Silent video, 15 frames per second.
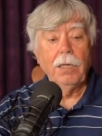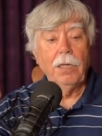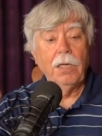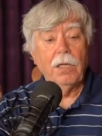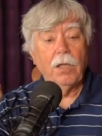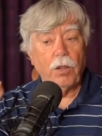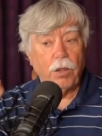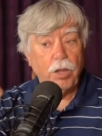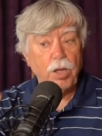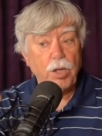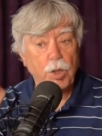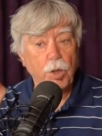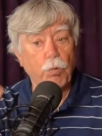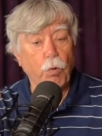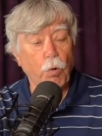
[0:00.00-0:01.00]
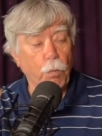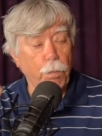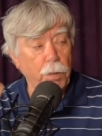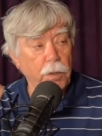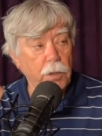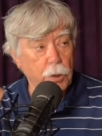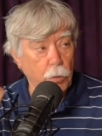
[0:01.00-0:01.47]
this group
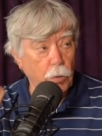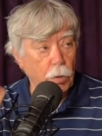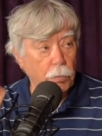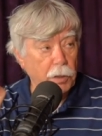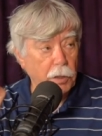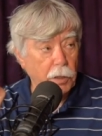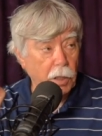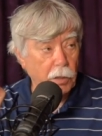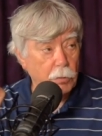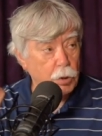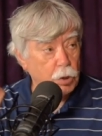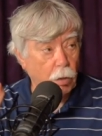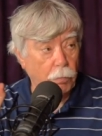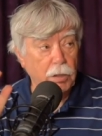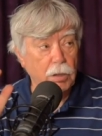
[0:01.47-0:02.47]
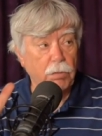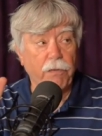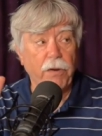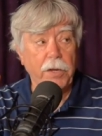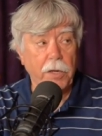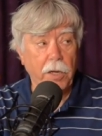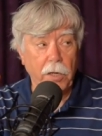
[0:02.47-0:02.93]
is going to be together. Somebody's
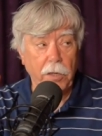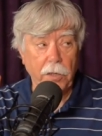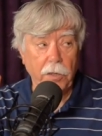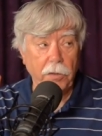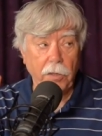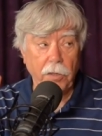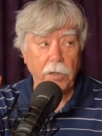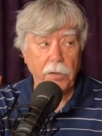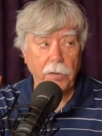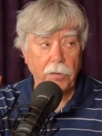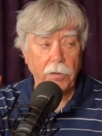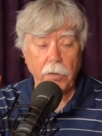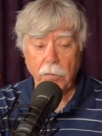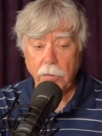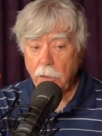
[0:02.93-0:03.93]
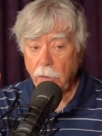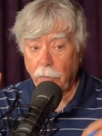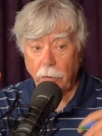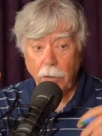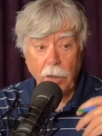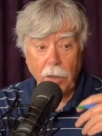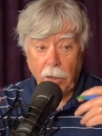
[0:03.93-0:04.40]
vacating at the end of the year. It's
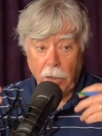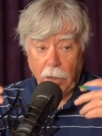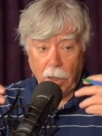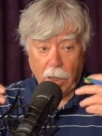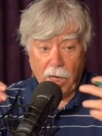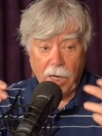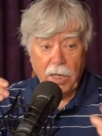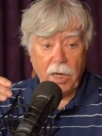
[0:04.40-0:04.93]
either Keenan